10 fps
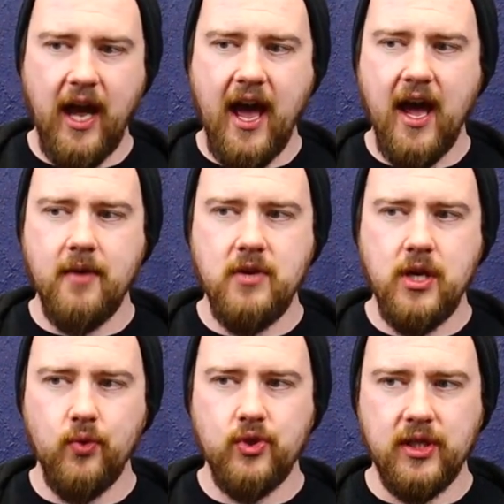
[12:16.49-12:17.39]
I'm
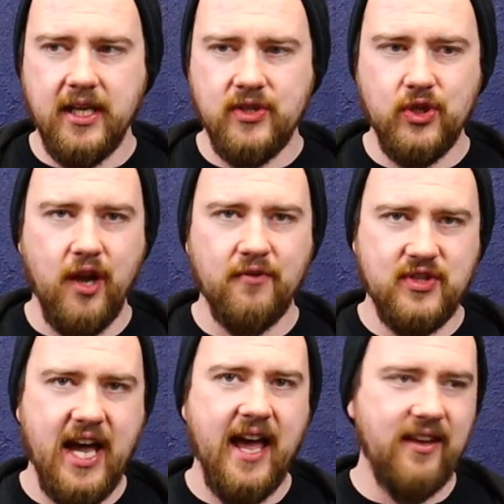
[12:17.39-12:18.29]
usually sort of
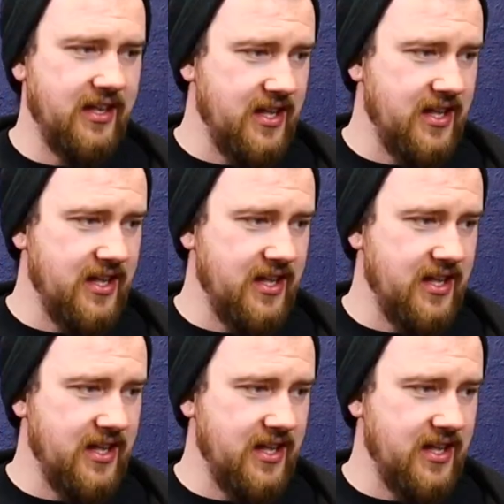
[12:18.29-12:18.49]
sat